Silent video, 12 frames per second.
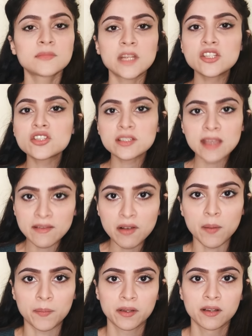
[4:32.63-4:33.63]
he just gave
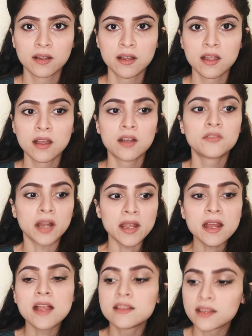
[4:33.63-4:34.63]
up,
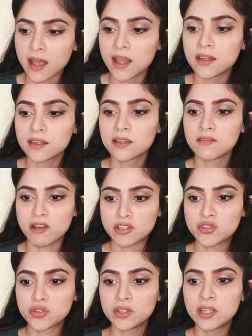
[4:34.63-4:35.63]
right? And then
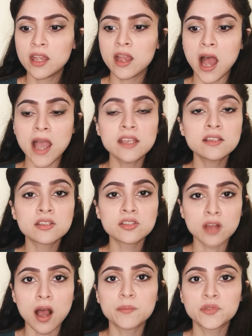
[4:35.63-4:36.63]
eventually I
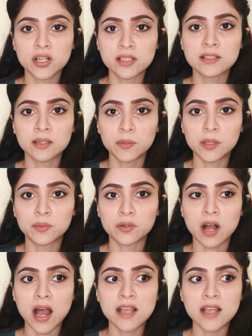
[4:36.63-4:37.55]
stopped trusting people.